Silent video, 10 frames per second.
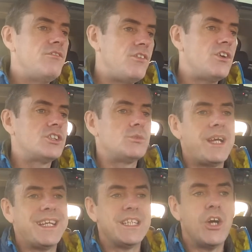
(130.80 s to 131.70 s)

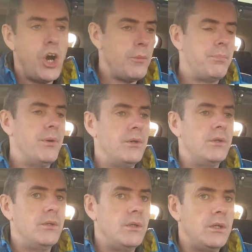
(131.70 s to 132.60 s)
Volkswagen Up
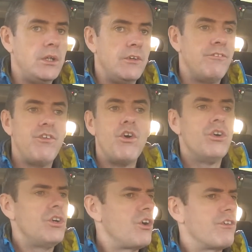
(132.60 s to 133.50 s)

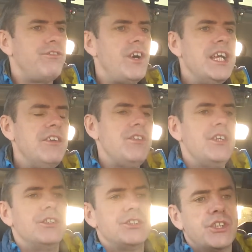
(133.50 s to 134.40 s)
4 or 5
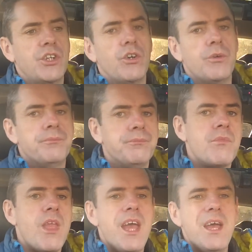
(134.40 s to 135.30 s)
years ago.
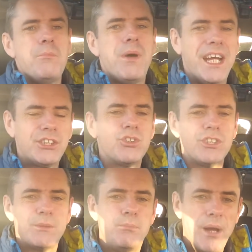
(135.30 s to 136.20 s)

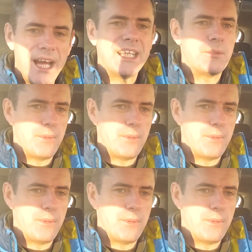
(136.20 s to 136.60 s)
Petrol's back,